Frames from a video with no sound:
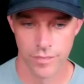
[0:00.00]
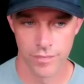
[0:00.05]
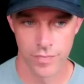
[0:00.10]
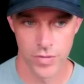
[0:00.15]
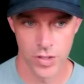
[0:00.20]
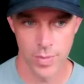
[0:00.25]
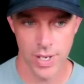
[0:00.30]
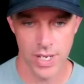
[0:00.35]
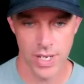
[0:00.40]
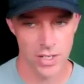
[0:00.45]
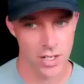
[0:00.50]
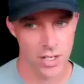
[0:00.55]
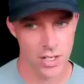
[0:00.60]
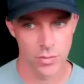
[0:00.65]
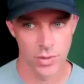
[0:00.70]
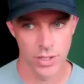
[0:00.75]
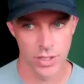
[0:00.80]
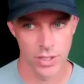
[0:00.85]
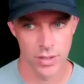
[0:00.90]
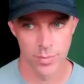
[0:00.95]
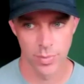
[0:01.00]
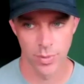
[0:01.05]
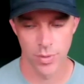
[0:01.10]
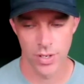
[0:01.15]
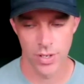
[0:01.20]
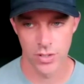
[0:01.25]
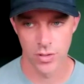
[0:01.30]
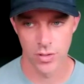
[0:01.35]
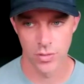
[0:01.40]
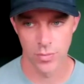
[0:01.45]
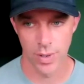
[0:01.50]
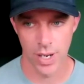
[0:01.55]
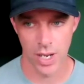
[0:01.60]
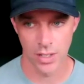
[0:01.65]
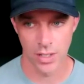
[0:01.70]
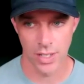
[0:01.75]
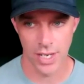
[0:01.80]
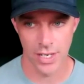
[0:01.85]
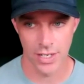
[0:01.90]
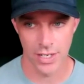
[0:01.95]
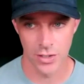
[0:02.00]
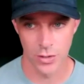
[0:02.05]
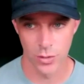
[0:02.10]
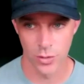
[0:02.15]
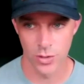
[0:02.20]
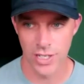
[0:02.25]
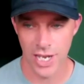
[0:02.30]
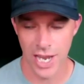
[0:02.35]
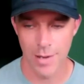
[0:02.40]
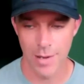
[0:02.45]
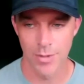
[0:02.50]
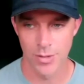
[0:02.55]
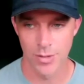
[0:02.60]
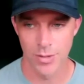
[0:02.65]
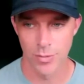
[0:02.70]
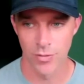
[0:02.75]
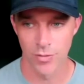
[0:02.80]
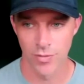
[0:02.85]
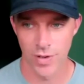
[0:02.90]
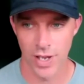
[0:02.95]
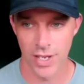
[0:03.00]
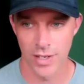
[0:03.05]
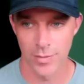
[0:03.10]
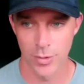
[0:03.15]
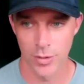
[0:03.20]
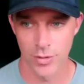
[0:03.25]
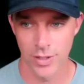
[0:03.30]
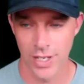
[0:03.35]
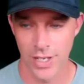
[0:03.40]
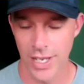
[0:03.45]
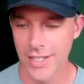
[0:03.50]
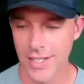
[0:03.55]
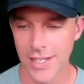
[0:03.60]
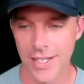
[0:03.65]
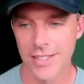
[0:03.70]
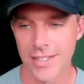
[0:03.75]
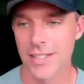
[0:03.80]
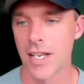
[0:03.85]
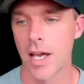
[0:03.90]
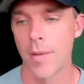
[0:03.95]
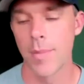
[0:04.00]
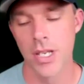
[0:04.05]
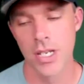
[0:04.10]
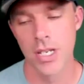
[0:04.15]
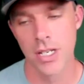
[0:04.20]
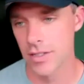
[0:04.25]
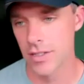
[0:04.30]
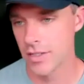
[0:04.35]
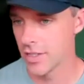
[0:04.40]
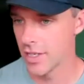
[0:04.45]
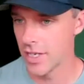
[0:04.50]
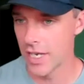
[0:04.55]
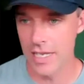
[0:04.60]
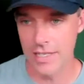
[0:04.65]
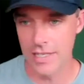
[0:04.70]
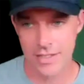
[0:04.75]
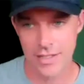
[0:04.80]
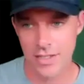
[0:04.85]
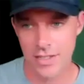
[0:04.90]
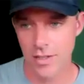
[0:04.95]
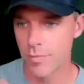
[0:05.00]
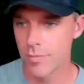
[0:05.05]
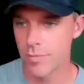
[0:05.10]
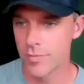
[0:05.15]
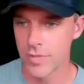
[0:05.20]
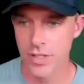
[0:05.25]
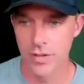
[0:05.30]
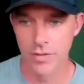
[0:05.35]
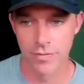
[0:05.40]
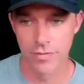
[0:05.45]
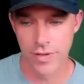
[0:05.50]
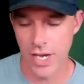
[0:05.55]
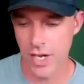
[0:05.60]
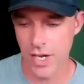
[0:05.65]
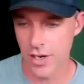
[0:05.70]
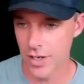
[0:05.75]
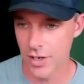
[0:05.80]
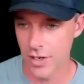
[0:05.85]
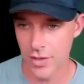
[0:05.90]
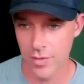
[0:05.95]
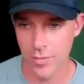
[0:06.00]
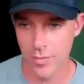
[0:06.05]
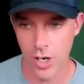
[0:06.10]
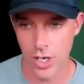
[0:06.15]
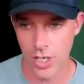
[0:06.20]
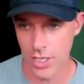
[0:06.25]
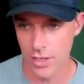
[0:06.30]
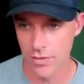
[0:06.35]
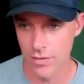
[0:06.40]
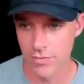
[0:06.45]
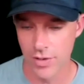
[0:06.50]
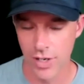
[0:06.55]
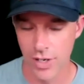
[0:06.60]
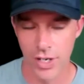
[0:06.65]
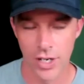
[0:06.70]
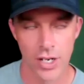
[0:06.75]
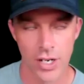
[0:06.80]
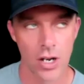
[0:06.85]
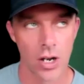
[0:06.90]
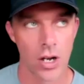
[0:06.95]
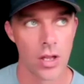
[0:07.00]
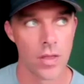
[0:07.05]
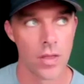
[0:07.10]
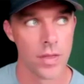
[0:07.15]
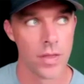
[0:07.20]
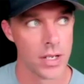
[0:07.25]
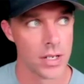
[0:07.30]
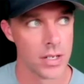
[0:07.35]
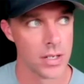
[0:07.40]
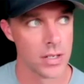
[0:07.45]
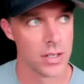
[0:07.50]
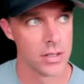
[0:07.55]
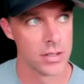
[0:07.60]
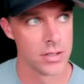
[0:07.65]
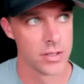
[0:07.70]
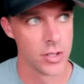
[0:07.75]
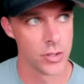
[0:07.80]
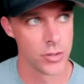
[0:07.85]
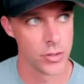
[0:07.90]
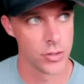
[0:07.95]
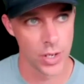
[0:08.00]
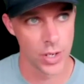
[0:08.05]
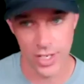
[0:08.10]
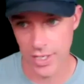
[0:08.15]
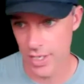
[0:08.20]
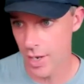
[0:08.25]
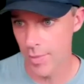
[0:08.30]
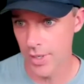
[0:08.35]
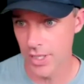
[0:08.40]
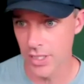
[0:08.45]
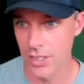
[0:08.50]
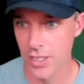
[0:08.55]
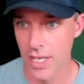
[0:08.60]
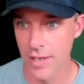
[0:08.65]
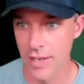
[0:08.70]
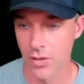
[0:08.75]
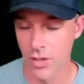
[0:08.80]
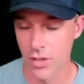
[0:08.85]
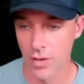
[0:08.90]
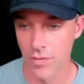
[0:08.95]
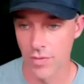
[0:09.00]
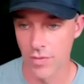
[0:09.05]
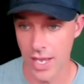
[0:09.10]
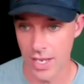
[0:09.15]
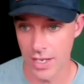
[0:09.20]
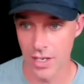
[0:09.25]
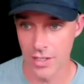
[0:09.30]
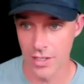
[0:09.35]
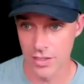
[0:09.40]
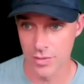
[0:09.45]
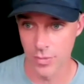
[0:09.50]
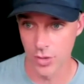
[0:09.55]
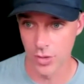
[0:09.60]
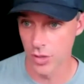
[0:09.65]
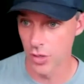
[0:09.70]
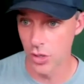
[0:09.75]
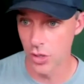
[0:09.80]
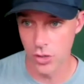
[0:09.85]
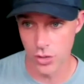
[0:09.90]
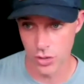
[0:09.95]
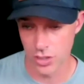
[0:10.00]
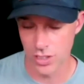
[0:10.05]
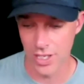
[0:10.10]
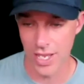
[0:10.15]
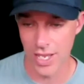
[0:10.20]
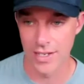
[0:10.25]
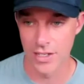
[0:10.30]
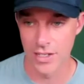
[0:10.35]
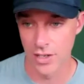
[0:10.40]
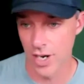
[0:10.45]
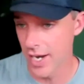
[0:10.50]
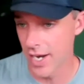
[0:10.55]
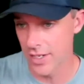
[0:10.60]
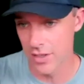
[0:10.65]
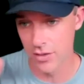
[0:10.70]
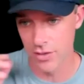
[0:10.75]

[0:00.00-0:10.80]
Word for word: You made another really good point too about like your time is more valuable. It doesn't, I mean, it's going to vary on the market and vary on the socioeconomic level of that customer and who your client, your ideal